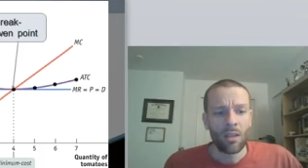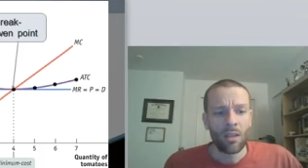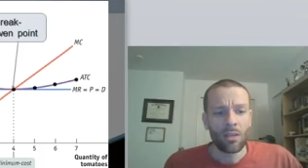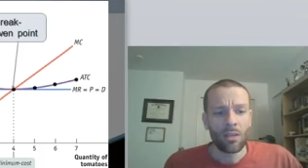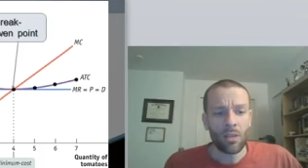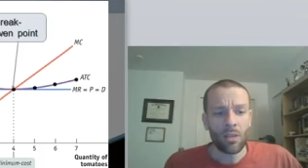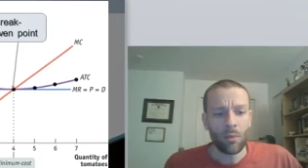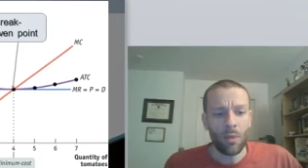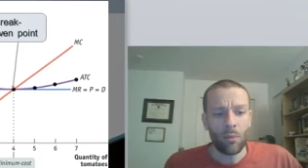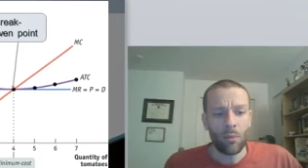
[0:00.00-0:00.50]

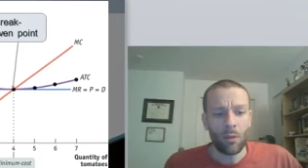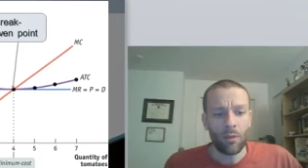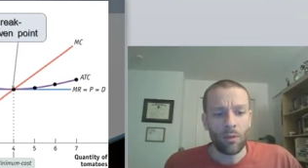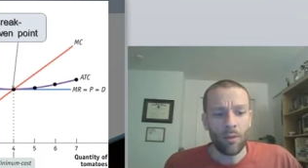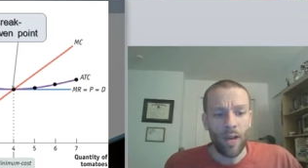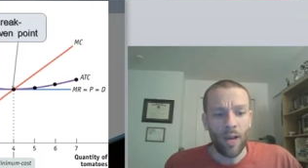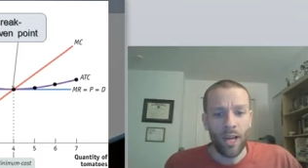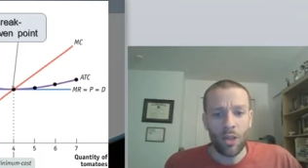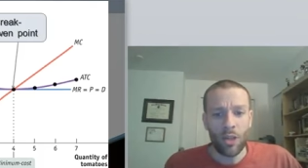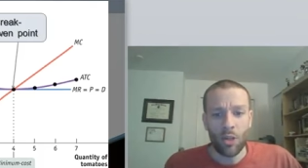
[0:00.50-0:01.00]
So remember,
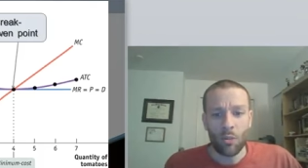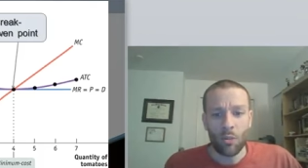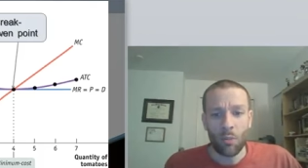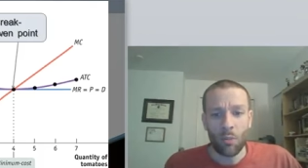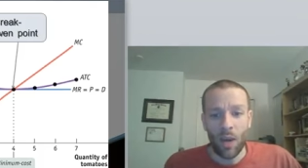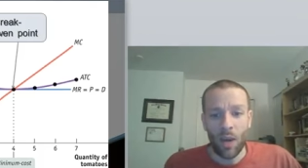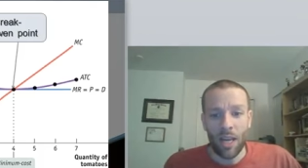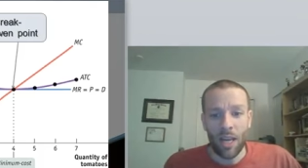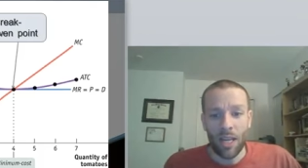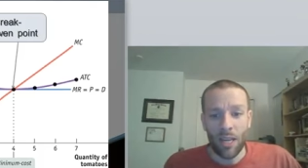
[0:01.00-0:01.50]
find your
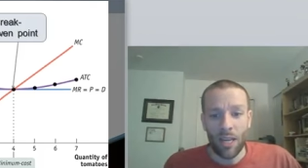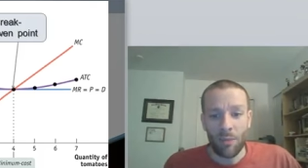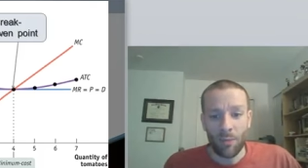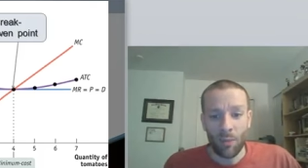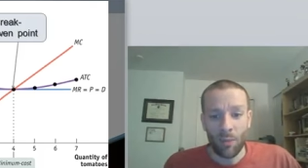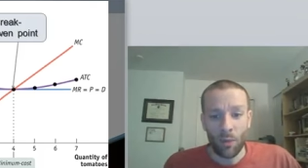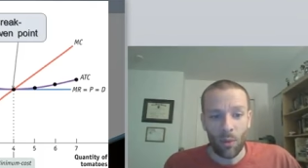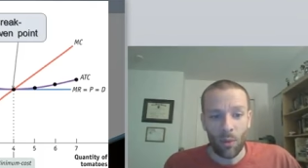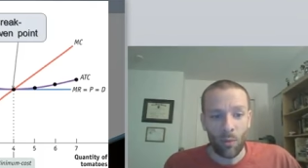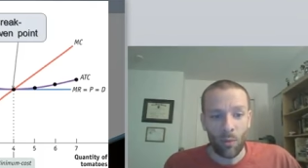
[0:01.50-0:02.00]
break-even
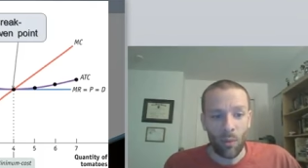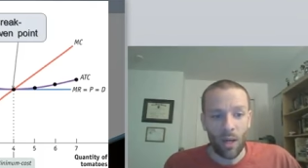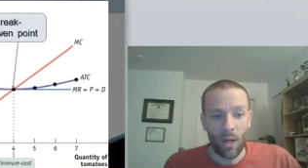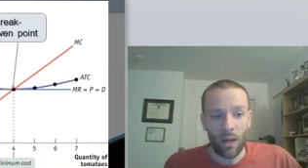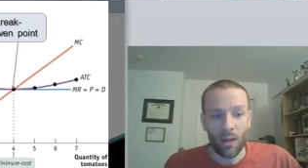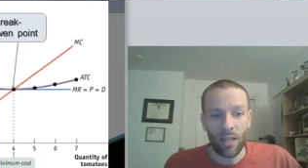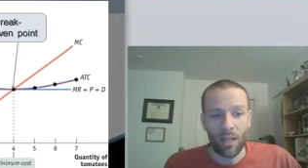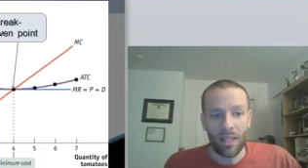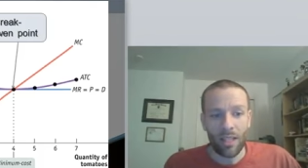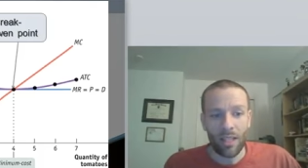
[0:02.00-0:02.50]
point.
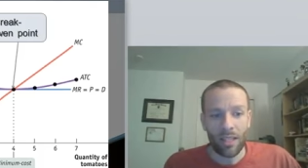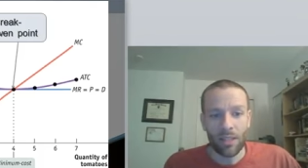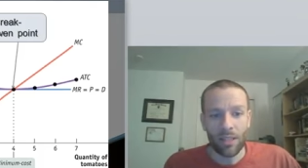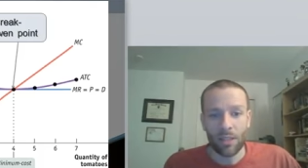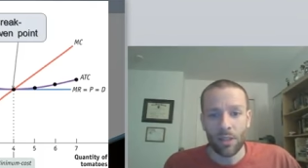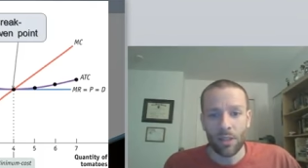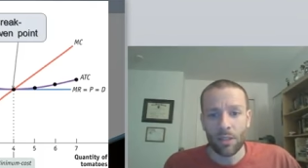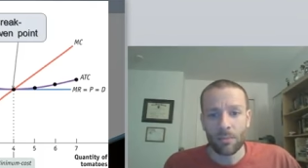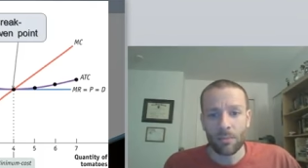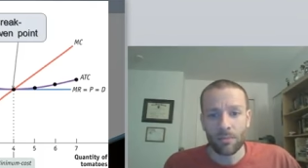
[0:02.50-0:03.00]
Where
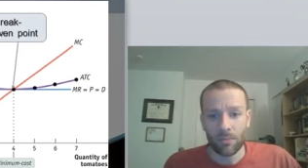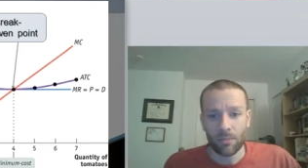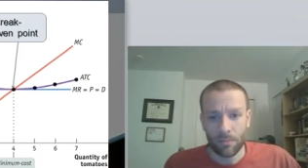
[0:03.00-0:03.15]
is